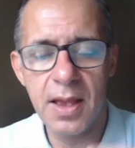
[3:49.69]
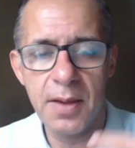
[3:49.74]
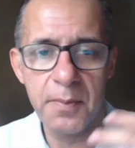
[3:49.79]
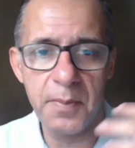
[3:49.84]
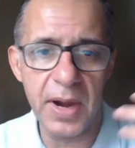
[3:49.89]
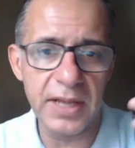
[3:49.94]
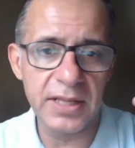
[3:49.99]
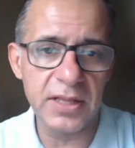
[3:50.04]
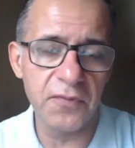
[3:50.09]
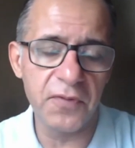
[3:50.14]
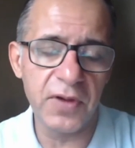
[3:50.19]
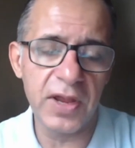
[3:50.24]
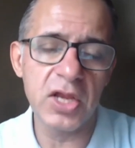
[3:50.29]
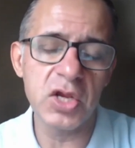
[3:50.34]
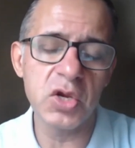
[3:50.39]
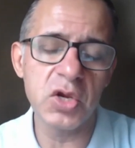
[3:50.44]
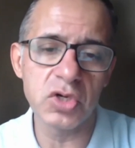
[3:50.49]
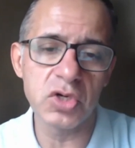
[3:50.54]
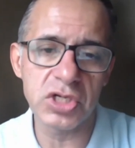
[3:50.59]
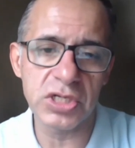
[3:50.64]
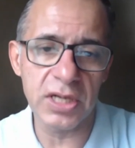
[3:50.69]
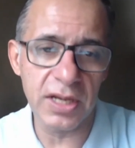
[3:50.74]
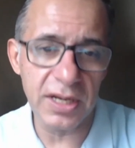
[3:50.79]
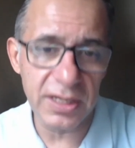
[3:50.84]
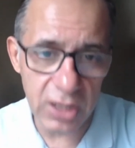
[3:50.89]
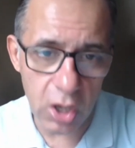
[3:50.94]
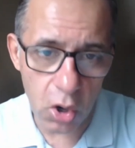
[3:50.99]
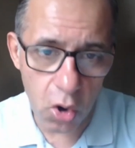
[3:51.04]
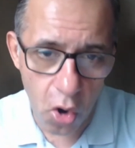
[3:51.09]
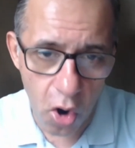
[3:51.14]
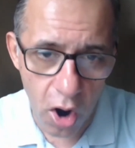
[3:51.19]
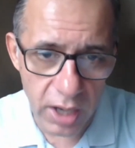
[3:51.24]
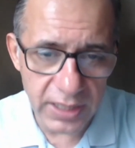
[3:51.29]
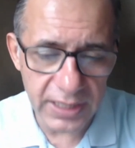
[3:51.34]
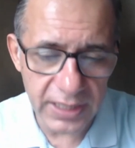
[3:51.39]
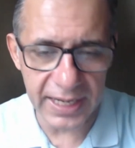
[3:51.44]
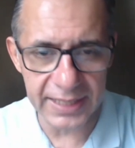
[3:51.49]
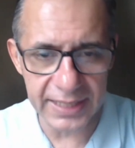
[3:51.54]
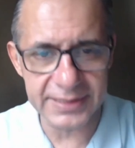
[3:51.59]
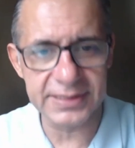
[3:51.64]
by the way, you share the
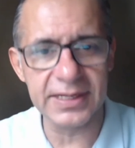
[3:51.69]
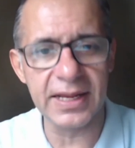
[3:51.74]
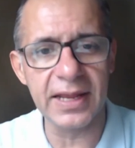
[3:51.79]
context